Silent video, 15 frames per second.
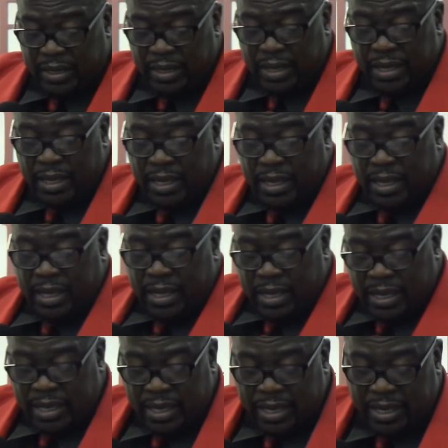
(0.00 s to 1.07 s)

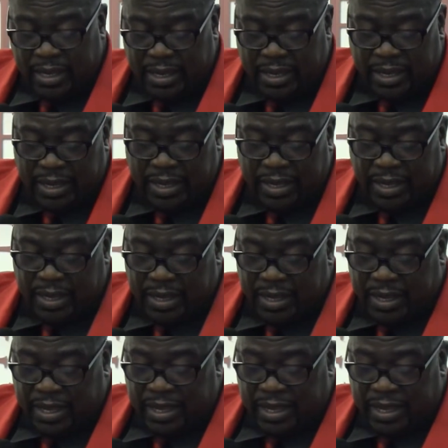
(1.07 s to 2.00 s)
No one is speaking in this clip.